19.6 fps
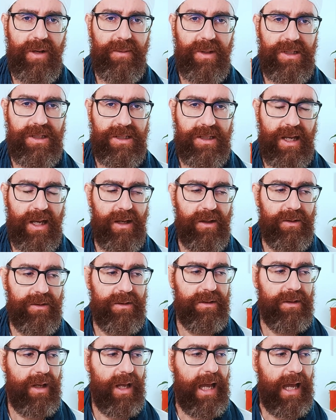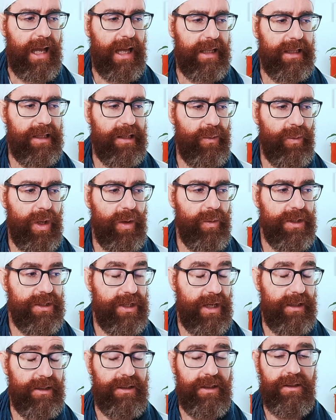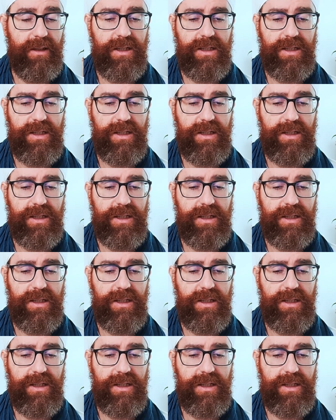about sound, and the way we chant it.